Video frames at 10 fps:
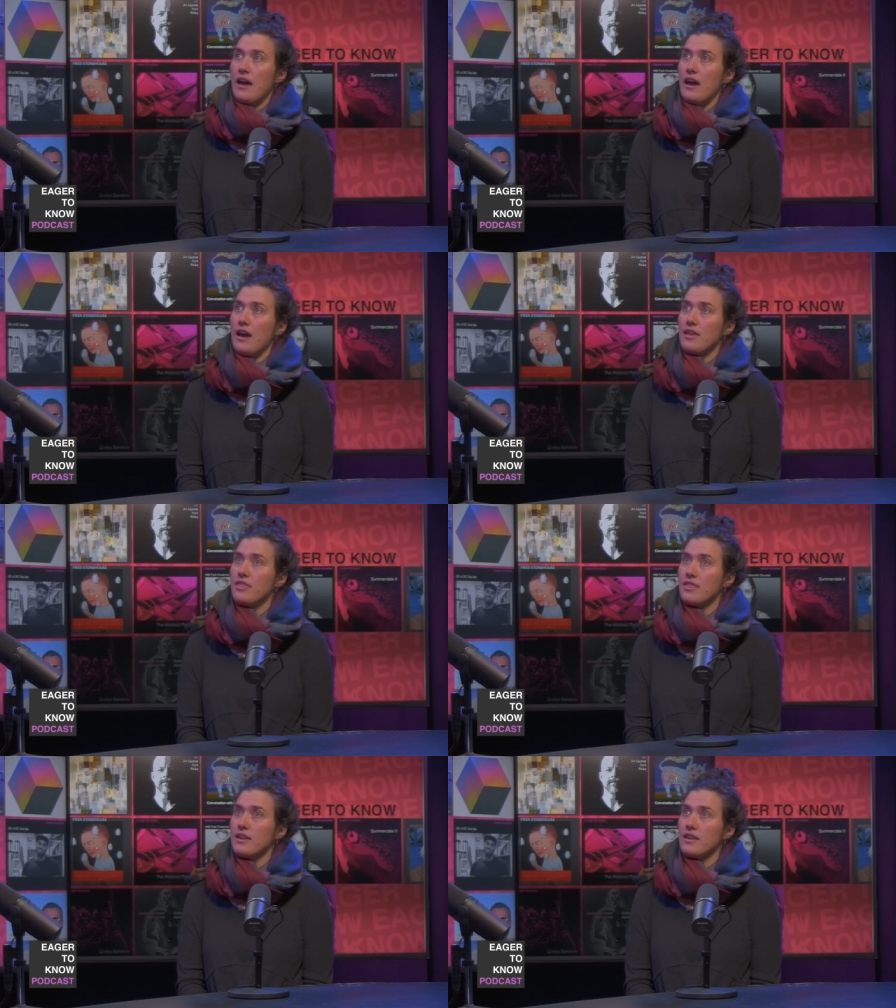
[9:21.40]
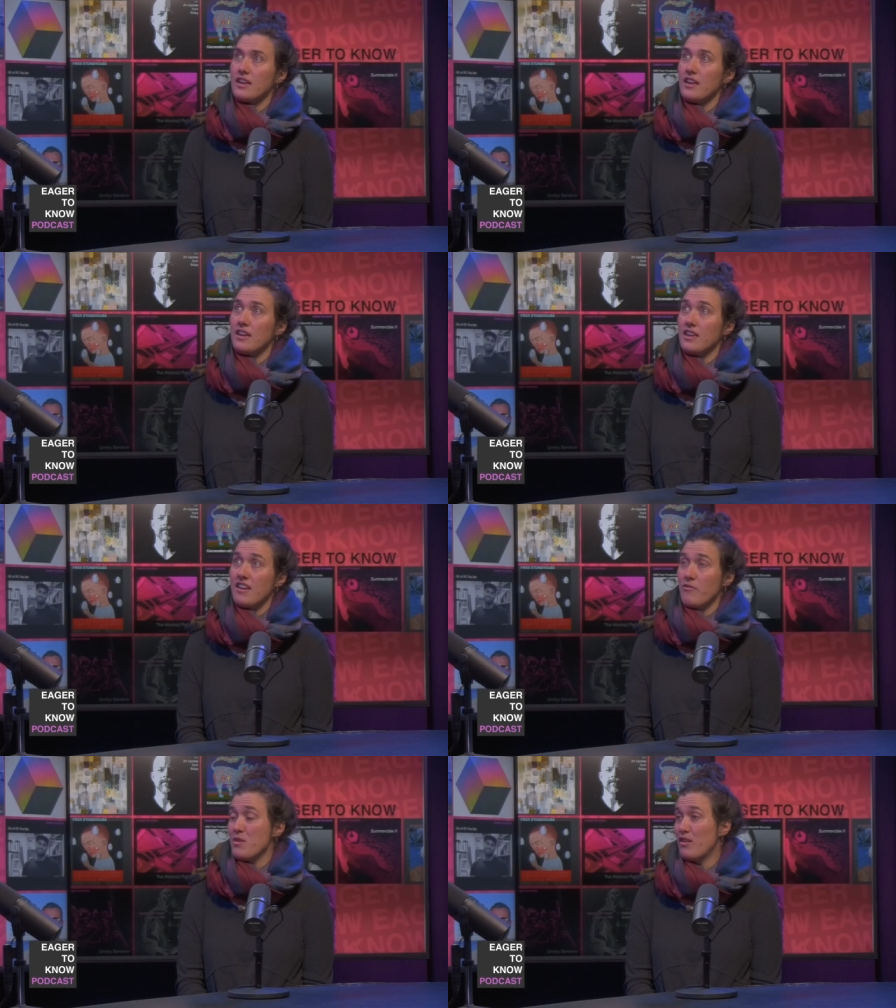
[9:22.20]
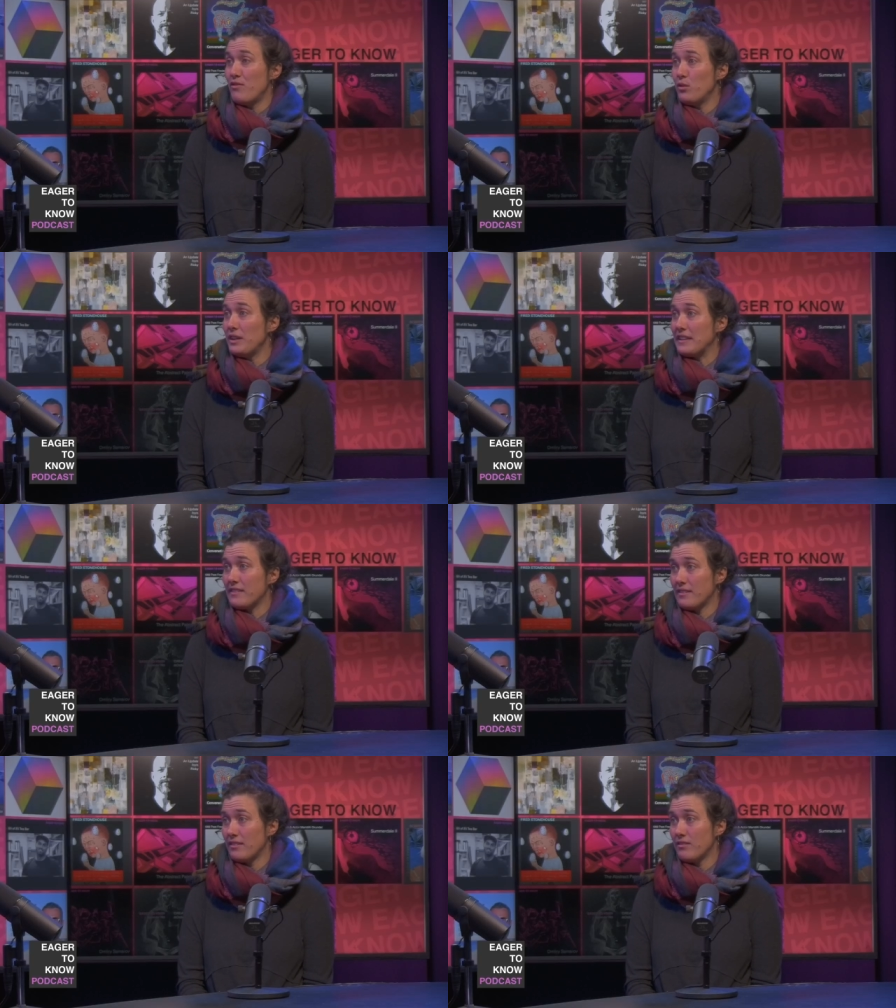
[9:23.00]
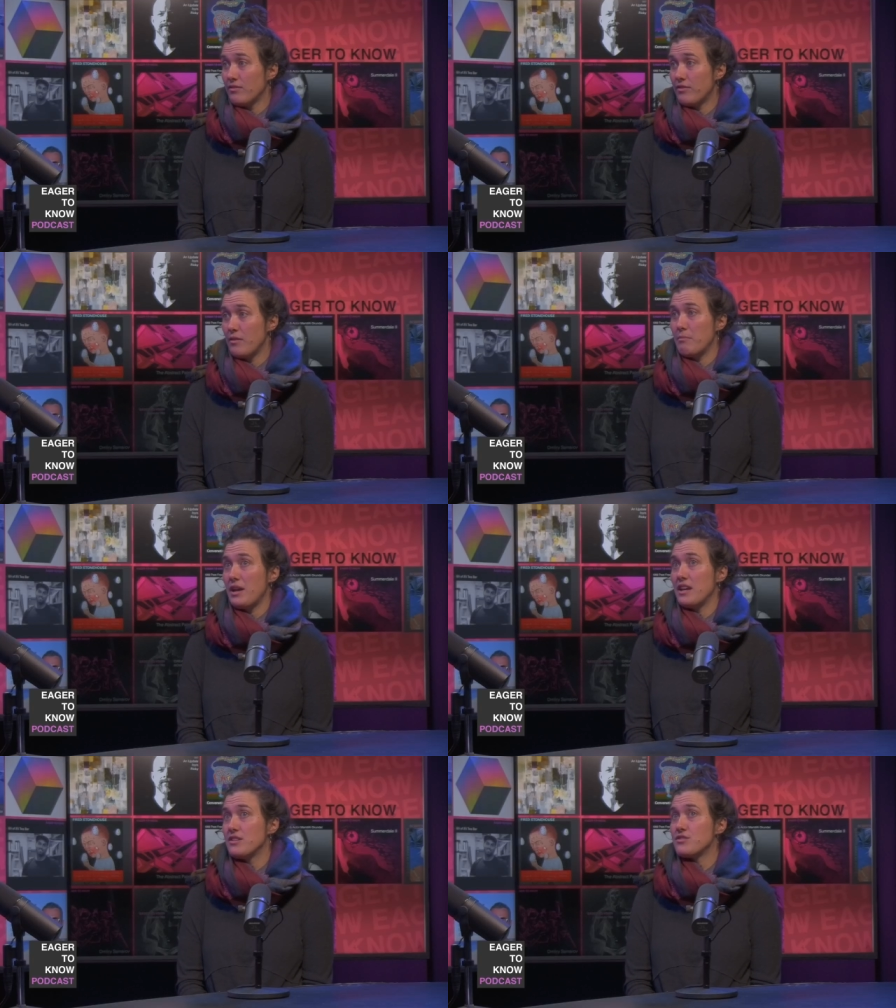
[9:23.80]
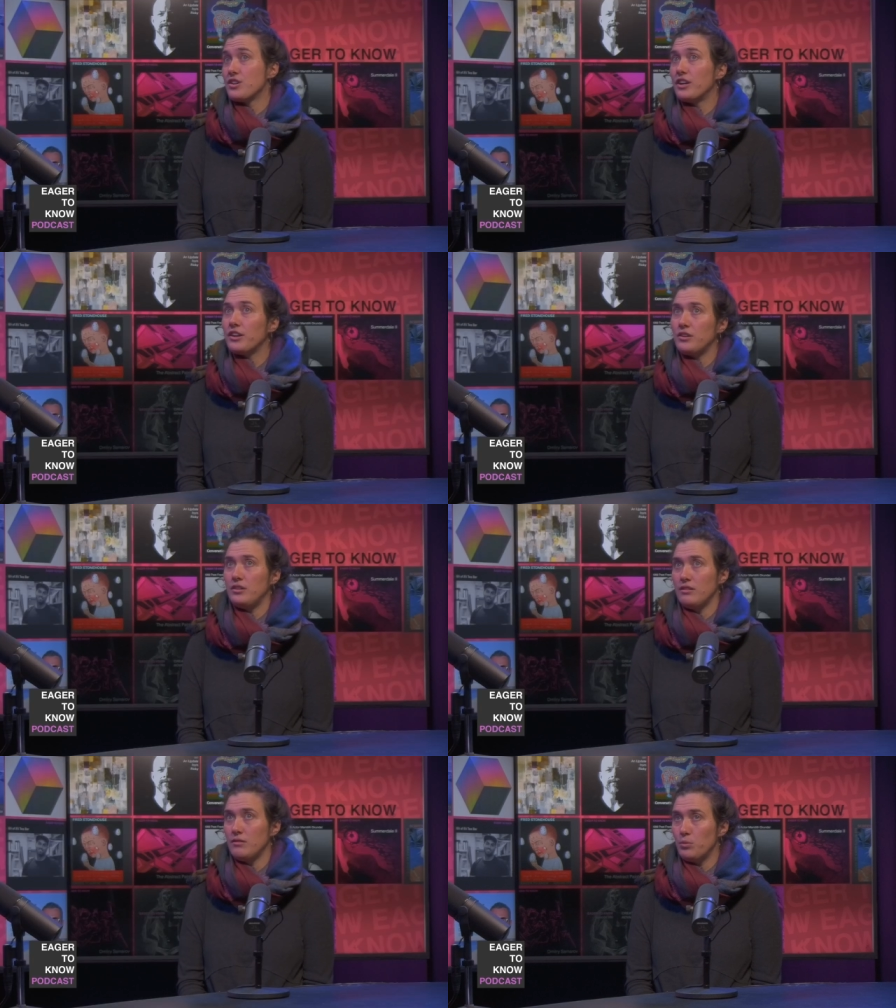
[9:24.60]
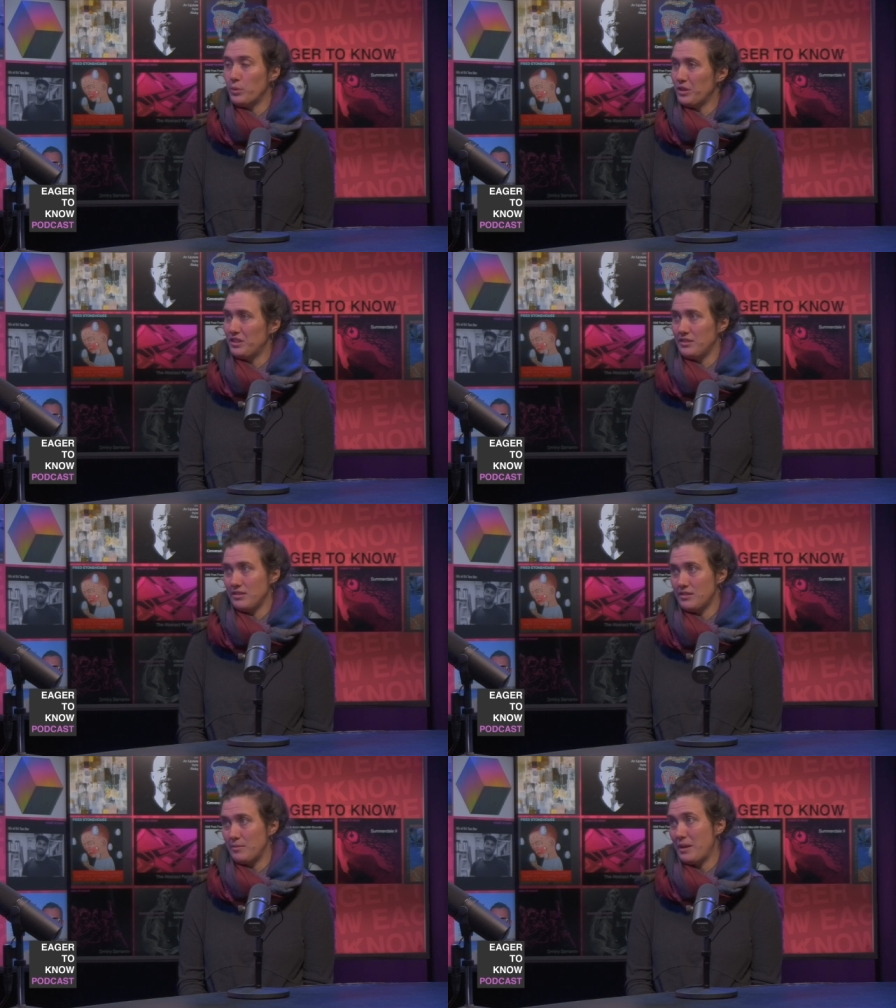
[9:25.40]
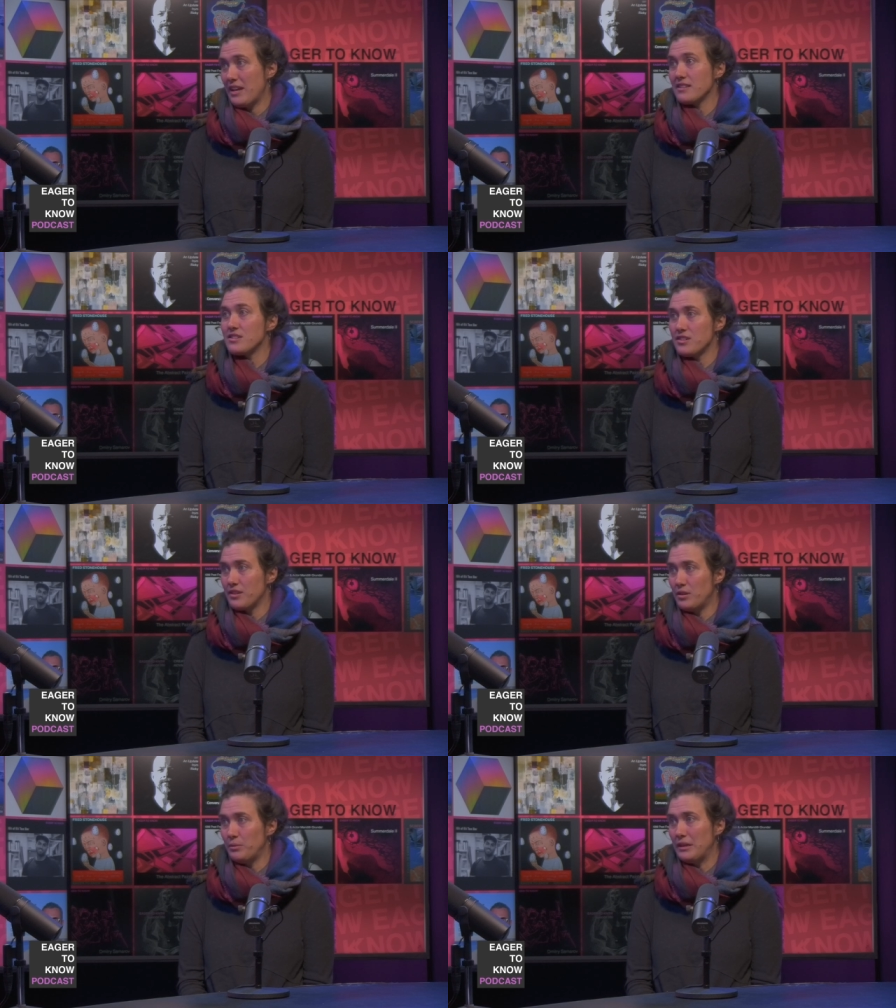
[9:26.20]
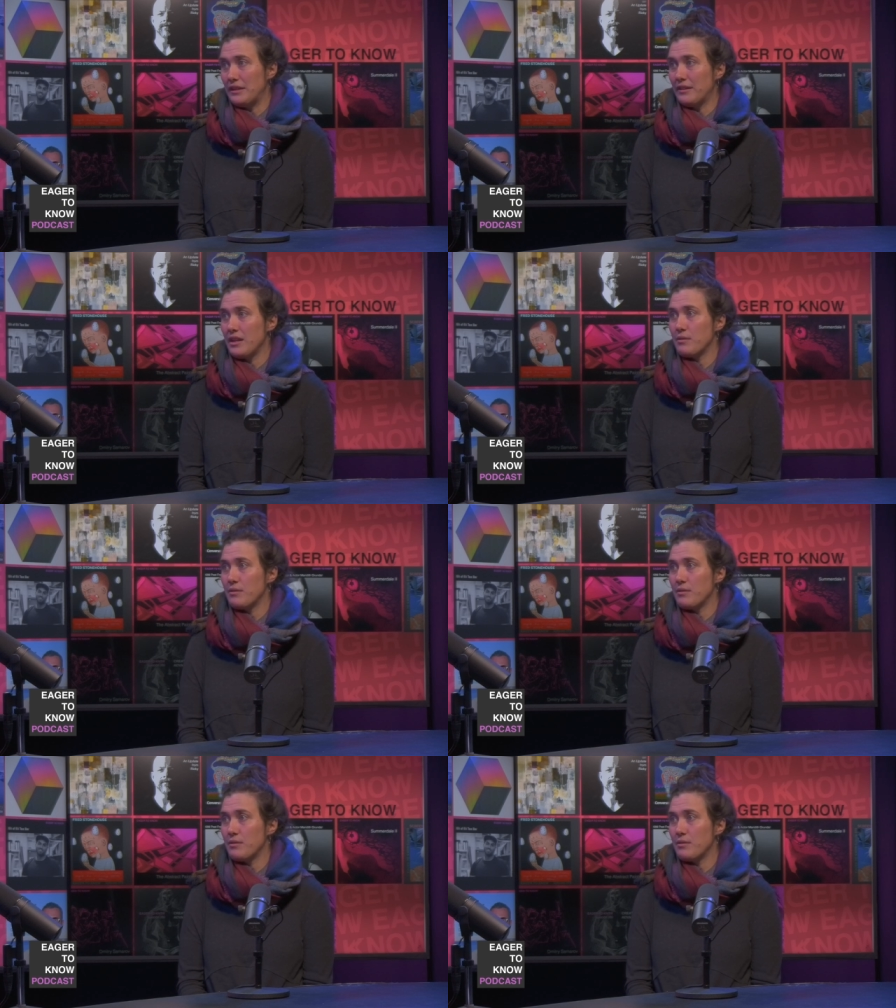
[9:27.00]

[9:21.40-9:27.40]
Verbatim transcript: I think it, it gave me a voice from my internal world to my external one. Mm.